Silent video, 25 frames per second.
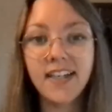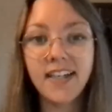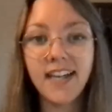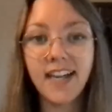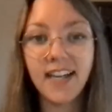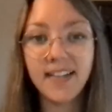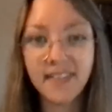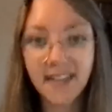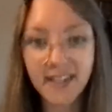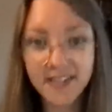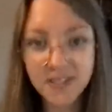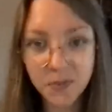
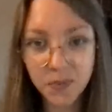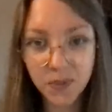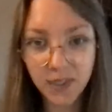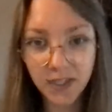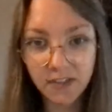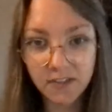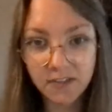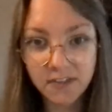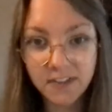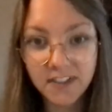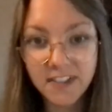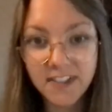And that's what I
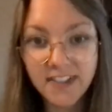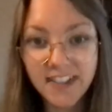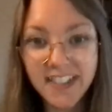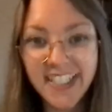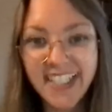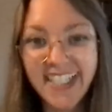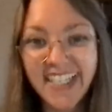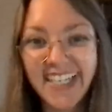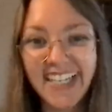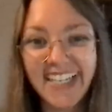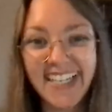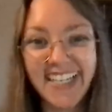feel.
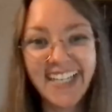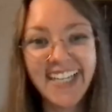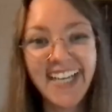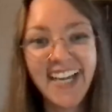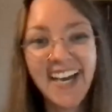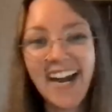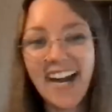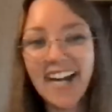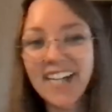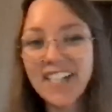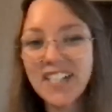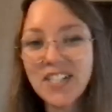
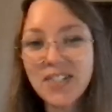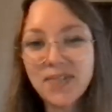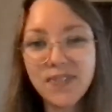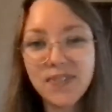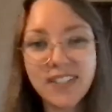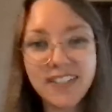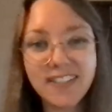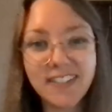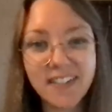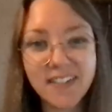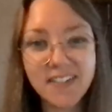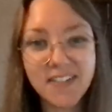I just feel
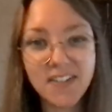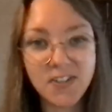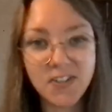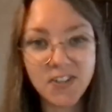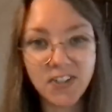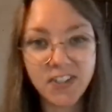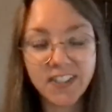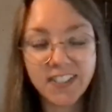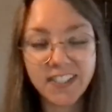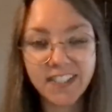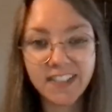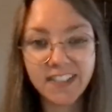like that's such a
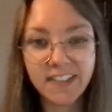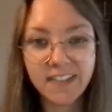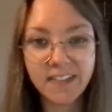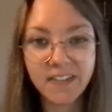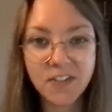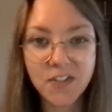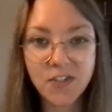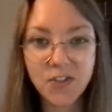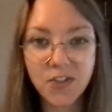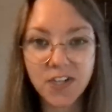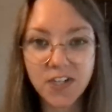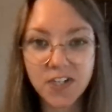clear
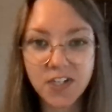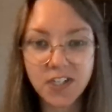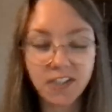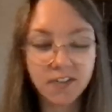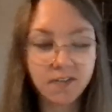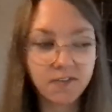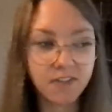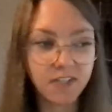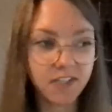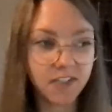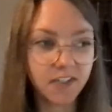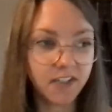illustration
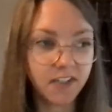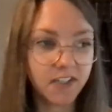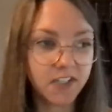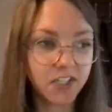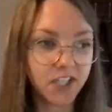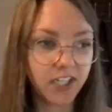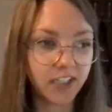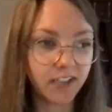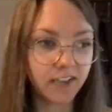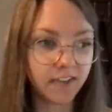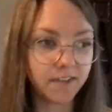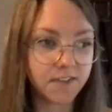of the
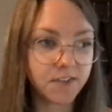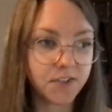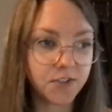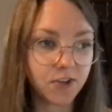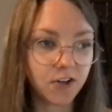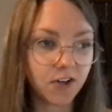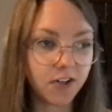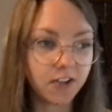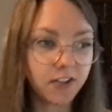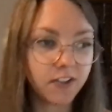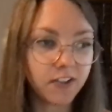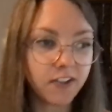channel of
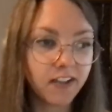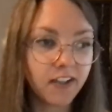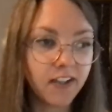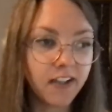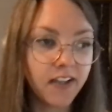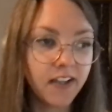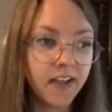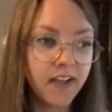struggle.